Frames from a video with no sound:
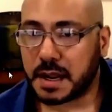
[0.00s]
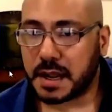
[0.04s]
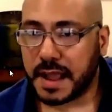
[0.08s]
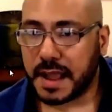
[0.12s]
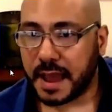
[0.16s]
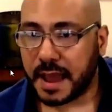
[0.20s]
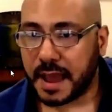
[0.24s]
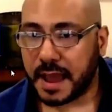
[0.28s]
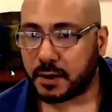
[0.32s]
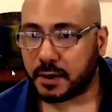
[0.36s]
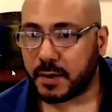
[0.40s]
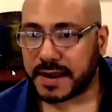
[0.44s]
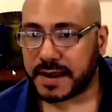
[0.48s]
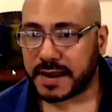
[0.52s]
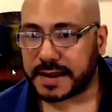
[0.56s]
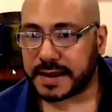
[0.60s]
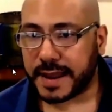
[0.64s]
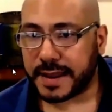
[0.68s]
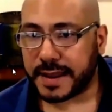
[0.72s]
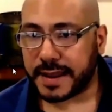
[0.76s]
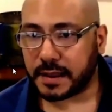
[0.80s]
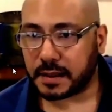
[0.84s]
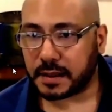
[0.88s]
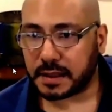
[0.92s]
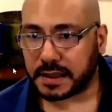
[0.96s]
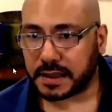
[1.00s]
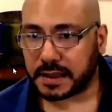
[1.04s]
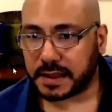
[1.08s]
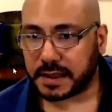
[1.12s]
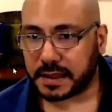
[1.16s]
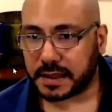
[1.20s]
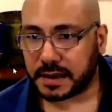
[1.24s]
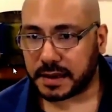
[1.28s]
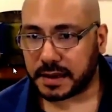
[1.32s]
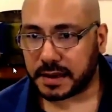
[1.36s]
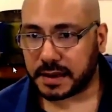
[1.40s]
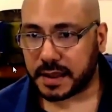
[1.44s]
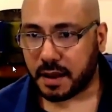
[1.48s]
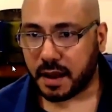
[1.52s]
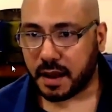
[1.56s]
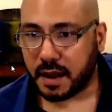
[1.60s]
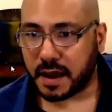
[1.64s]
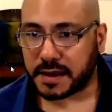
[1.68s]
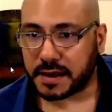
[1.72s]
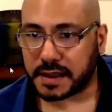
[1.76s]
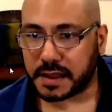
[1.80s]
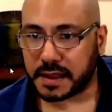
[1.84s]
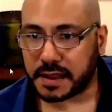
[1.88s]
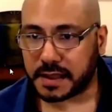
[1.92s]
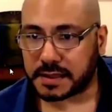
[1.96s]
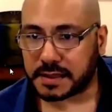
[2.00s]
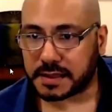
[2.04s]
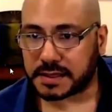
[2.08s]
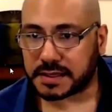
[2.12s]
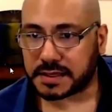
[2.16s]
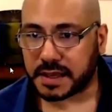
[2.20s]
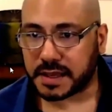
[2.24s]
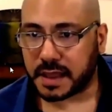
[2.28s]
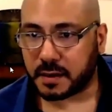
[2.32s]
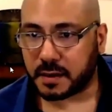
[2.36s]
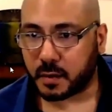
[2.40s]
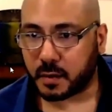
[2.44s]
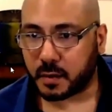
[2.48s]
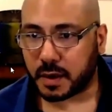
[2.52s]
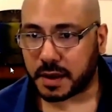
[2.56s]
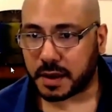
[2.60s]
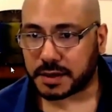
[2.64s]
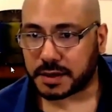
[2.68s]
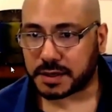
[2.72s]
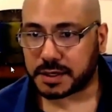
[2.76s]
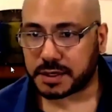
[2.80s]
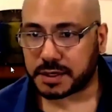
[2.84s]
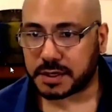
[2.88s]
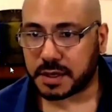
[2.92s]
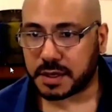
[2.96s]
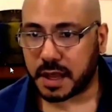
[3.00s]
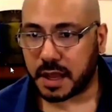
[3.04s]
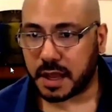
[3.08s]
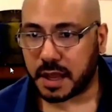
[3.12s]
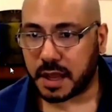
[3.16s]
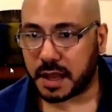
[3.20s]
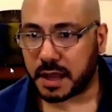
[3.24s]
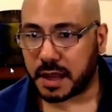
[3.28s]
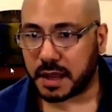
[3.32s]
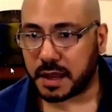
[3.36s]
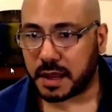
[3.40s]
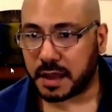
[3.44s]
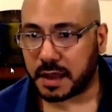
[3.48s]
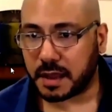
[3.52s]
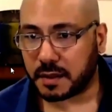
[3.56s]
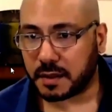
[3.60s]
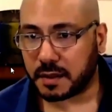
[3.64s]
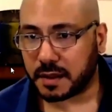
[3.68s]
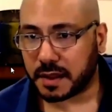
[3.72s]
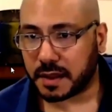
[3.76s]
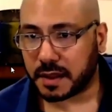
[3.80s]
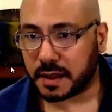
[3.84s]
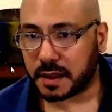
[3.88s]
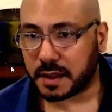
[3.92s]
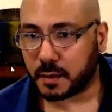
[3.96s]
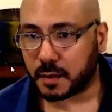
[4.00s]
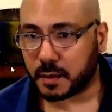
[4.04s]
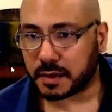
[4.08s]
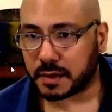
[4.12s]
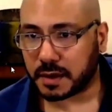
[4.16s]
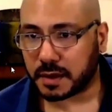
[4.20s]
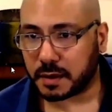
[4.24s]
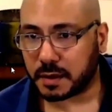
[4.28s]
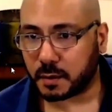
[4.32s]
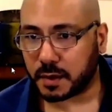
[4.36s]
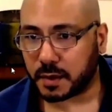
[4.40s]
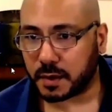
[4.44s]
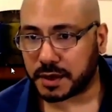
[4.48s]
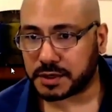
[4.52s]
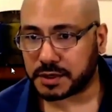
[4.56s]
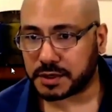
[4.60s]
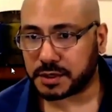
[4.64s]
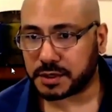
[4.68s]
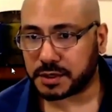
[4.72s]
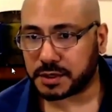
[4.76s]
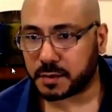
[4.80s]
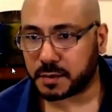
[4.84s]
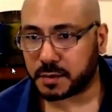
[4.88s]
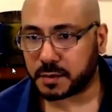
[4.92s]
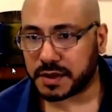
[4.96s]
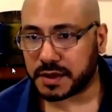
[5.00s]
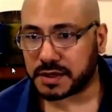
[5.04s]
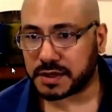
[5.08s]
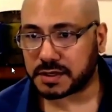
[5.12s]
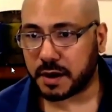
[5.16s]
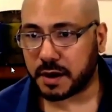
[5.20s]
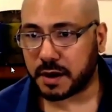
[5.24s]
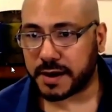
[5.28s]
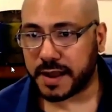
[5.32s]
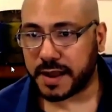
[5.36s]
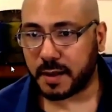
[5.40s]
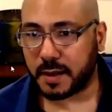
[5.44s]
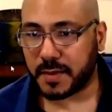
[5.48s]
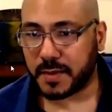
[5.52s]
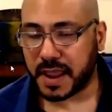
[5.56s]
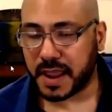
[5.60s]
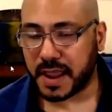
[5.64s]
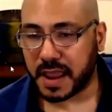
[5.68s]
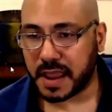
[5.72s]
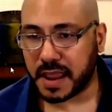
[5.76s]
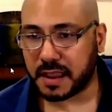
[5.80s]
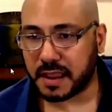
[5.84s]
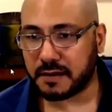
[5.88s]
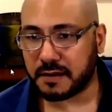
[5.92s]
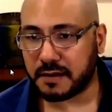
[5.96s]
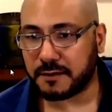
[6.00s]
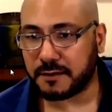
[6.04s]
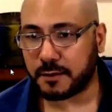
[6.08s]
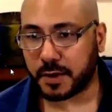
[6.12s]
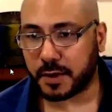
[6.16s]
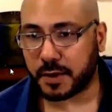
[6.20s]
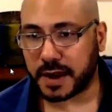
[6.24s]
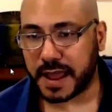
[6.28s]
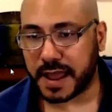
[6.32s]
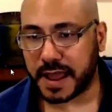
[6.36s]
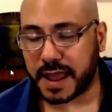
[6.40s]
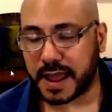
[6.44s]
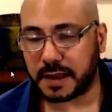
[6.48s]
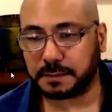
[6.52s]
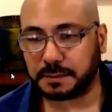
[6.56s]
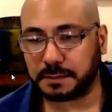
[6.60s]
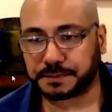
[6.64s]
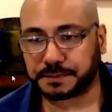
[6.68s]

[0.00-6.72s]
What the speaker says: How do I dial in an audience, and what should we start out paying for that?